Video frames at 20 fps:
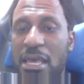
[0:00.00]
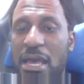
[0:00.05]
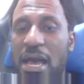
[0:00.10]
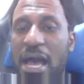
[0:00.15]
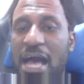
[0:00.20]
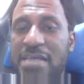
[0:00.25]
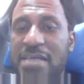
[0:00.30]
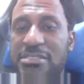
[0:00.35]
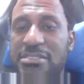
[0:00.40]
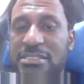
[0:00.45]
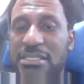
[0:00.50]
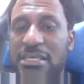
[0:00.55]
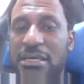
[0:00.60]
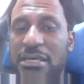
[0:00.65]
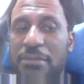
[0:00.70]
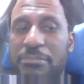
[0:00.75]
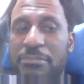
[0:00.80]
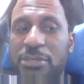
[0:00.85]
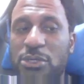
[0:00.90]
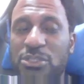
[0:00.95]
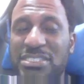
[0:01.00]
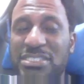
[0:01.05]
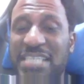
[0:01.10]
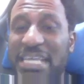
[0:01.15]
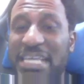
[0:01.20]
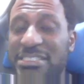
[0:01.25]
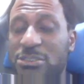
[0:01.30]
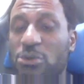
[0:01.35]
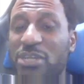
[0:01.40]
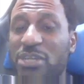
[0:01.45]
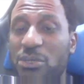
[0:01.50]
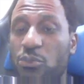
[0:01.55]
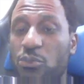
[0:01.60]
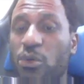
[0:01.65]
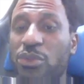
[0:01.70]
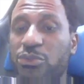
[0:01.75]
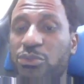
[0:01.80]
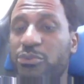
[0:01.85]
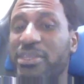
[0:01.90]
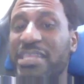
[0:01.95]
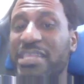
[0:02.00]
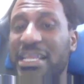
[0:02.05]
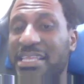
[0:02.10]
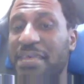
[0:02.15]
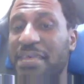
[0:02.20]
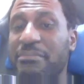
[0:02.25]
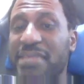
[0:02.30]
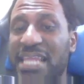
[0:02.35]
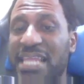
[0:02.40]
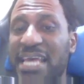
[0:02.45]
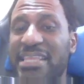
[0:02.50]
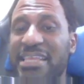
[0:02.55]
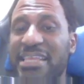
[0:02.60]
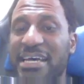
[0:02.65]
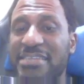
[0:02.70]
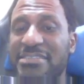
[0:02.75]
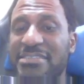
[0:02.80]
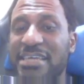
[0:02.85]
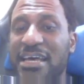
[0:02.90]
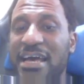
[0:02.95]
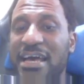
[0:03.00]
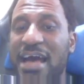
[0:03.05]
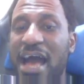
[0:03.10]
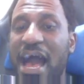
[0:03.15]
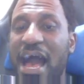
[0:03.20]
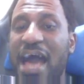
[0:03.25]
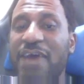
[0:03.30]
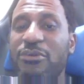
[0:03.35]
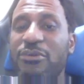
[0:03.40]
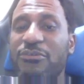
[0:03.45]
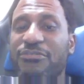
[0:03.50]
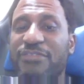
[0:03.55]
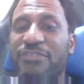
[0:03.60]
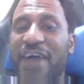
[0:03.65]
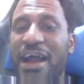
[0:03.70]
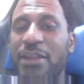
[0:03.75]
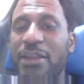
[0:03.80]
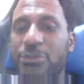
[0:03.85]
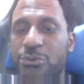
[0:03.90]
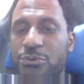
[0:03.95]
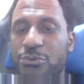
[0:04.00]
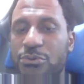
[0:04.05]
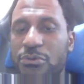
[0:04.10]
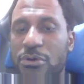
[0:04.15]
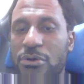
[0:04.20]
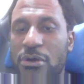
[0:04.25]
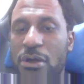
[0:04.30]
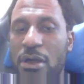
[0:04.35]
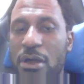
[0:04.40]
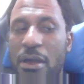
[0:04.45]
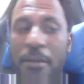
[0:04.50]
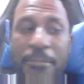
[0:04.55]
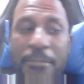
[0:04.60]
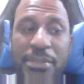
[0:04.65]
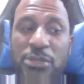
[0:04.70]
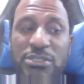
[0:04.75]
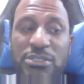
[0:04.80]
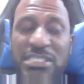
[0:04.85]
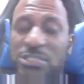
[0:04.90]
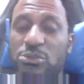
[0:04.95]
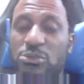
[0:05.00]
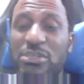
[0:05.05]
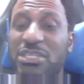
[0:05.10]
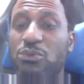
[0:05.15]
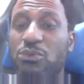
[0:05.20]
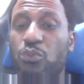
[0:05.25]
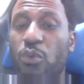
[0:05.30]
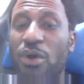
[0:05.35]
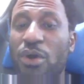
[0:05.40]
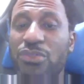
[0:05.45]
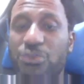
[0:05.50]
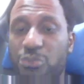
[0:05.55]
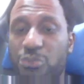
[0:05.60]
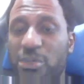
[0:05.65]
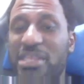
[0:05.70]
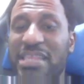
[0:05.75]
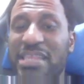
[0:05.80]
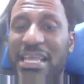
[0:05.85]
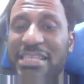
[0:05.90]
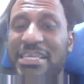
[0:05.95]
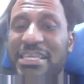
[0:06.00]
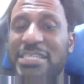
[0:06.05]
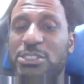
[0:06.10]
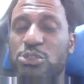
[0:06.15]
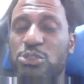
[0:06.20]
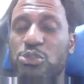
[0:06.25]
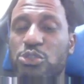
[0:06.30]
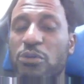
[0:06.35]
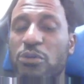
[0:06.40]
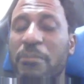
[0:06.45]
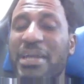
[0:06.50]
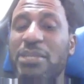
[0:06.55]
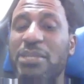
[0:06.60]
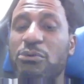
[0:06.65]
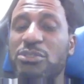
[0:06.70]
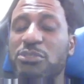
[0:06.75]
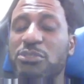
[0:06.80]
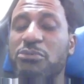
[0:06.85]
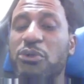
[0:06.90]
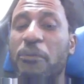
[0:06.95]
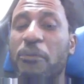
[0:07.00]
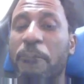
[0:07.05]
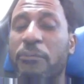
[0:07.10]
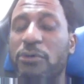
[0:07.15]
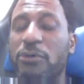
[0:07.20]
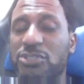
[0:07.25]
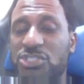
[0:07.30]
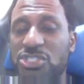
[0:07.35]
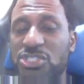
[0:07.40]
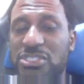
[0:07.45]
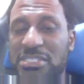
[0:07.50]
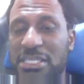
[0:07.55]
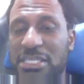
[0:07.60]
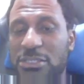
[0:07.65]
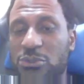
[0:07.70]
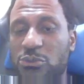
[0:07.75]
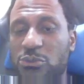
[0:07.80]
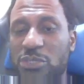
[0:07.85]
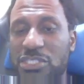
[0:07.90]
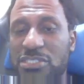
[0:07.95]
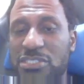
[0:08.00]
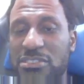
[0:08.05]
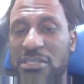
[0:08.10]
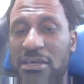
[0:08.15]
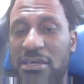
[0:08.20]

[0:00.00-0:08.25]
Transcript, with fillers: has because that's the only one tweet that can be like that had a value because there's only one tweet like that so somebody was able to purchase that tweet